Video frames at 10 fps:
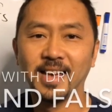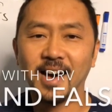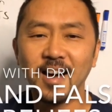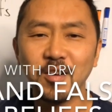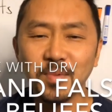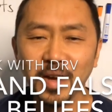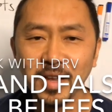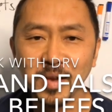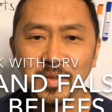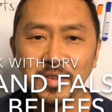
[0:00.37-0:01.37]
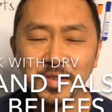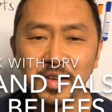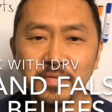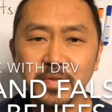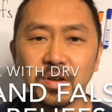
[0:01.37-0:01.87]
Hi, everybody. I'm Dr.
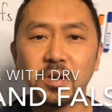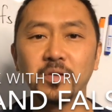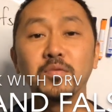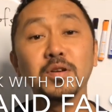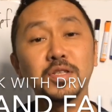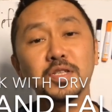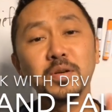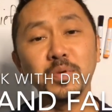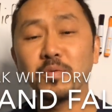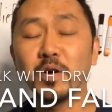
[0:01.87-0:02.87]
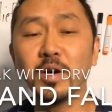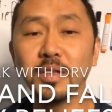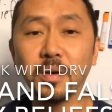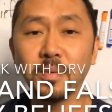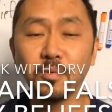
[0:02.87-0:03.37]
Duc Vuong, world's number
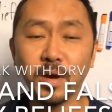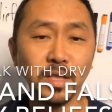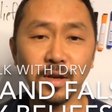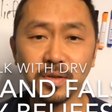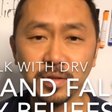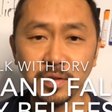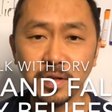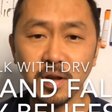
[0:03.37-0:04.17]
one weight loss surgeon,